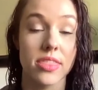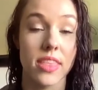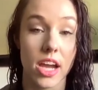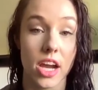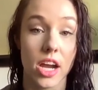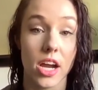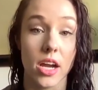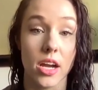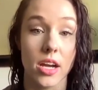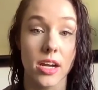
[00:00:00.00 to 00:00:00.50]

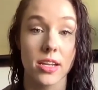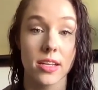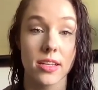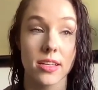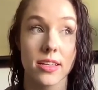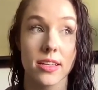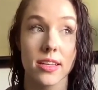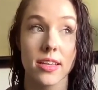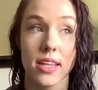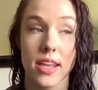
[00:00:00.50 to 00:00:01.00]
their
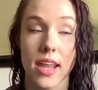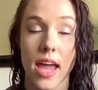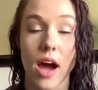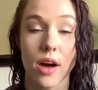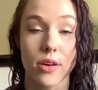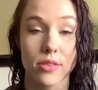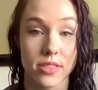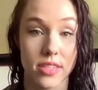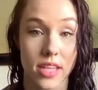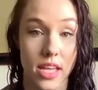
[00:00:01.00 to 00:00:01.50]

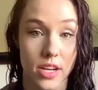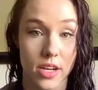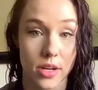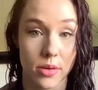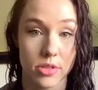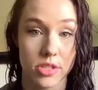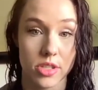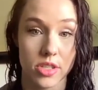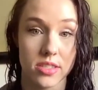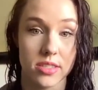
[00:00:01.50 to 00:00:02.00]
in-house lender,
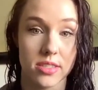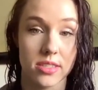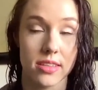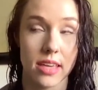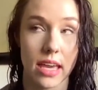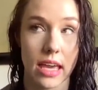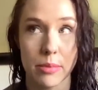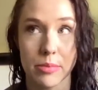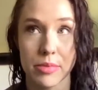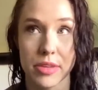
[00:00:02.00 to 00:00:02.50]
which is
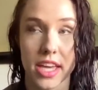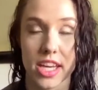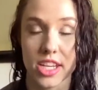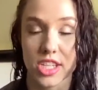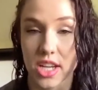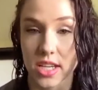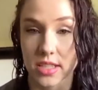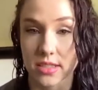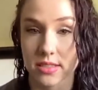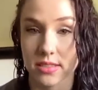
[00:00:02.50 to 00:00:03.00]

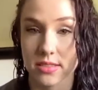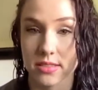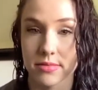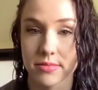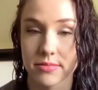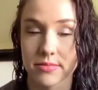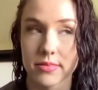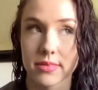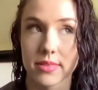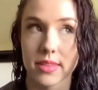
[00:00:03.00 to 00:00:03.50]
KBHS
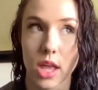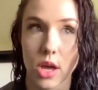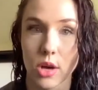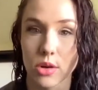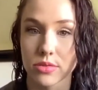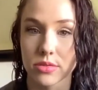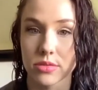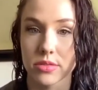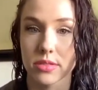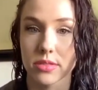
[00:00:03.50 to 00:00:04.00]

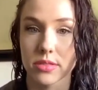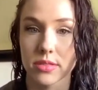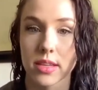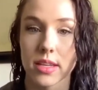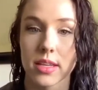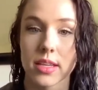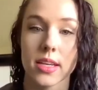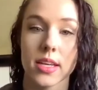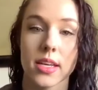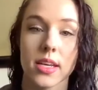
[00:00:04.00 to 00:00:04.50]
Loans.
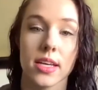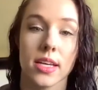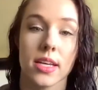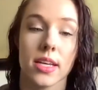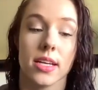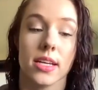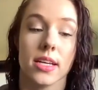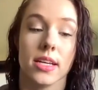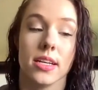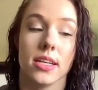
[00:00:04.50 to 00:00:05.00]

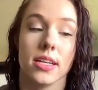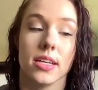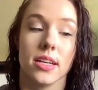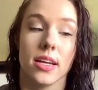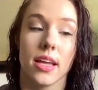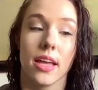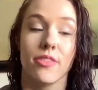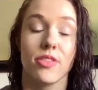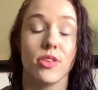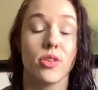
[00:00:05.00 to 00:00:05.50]

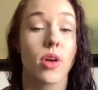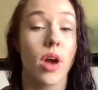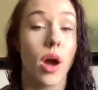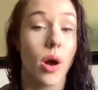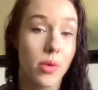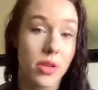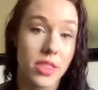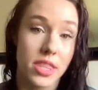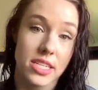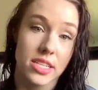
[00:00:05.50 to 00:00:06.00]
If you go
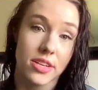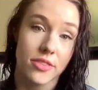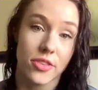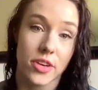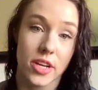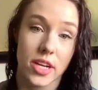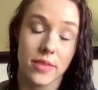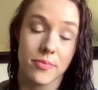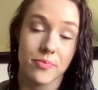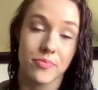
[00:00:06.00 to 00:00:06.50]
with a
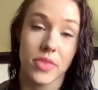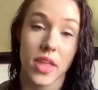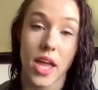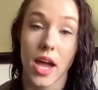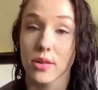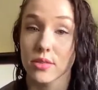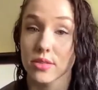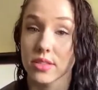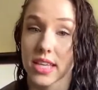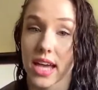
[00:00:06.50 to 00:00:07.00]
different
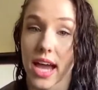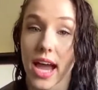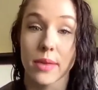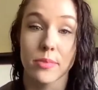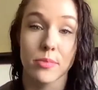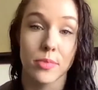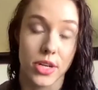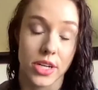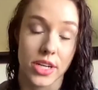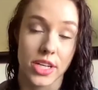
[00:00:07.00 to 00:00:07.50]
outside
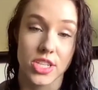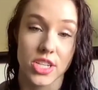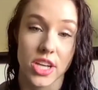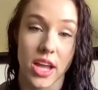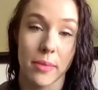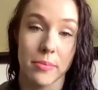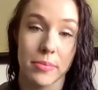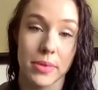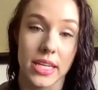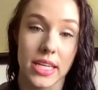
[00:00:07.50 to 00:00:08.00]
mortgage
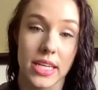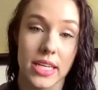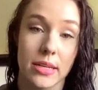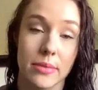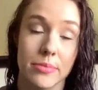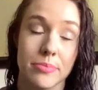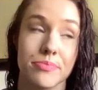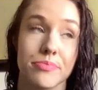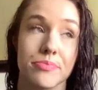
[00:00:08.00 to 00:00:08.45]
company,